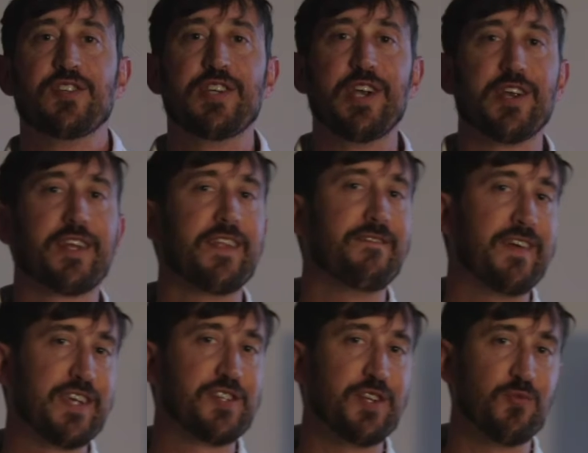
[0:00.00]
share a
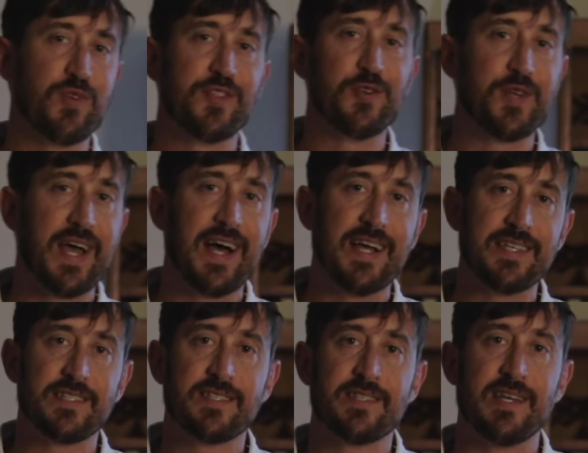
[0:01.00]
confession with you
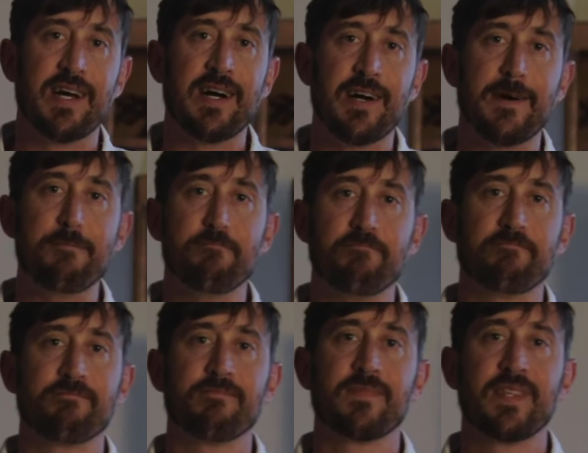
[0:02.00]
guys.
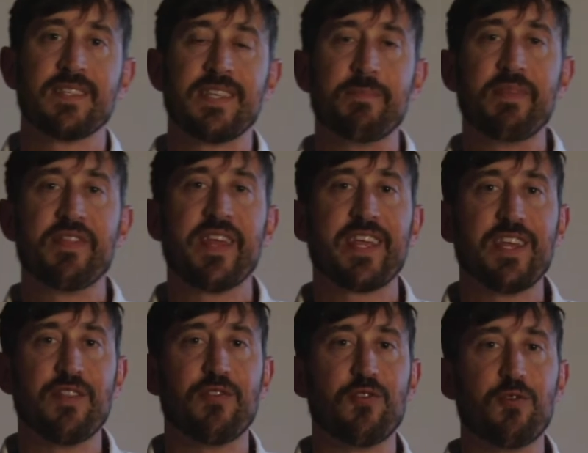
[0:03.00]
As I've been
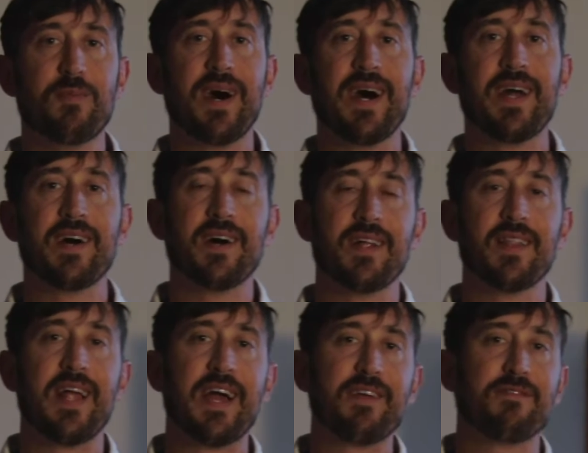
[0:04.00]
thinking through my
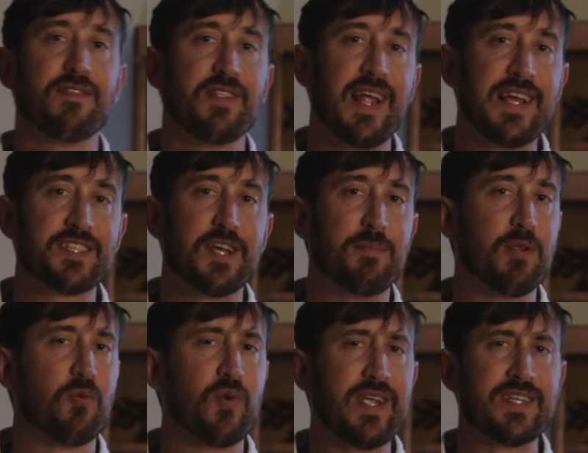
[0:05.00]
life last
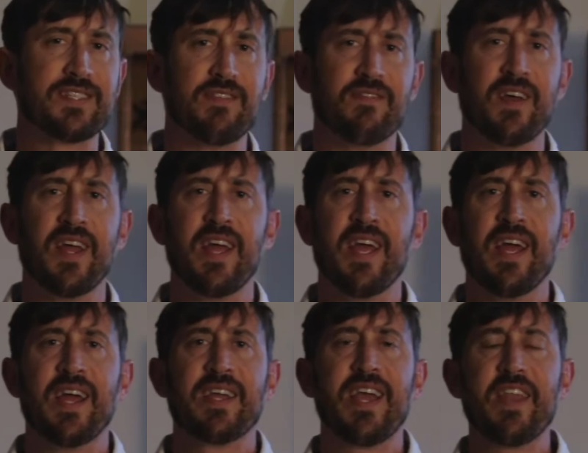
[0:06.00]
couple of weeks, I've
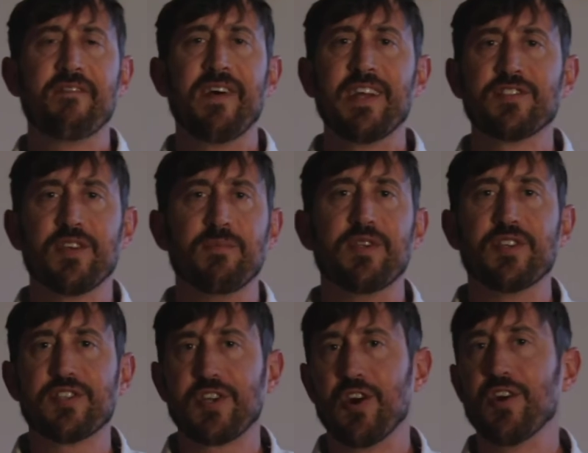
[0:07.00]
kind of found some
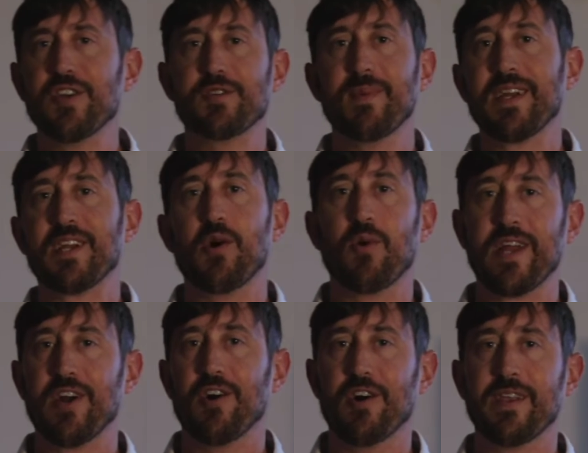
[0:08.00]
discouragement
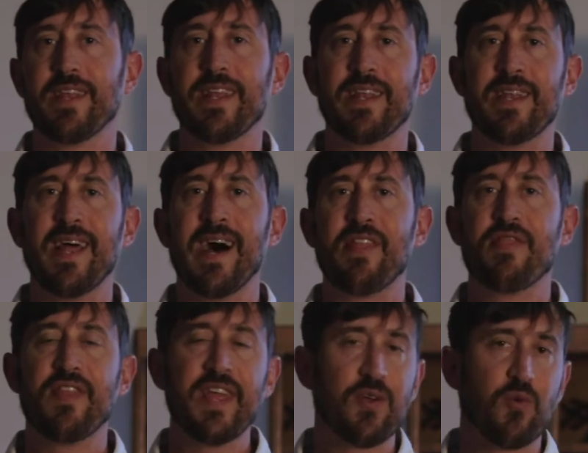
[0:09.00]
going on, and I
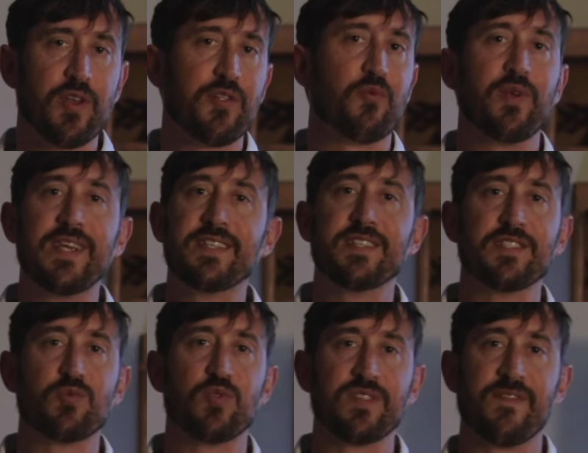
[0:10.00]
think one of the
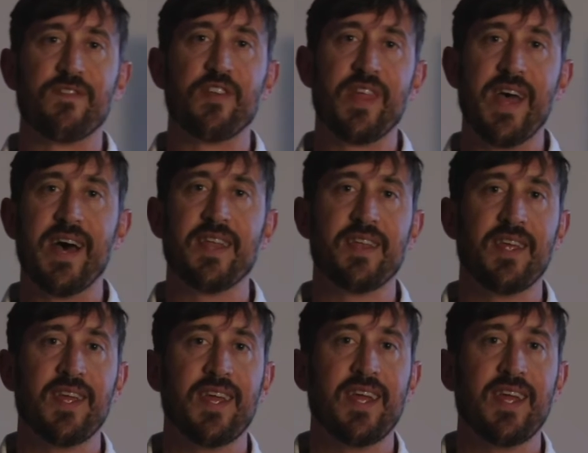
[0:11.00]
reasons for that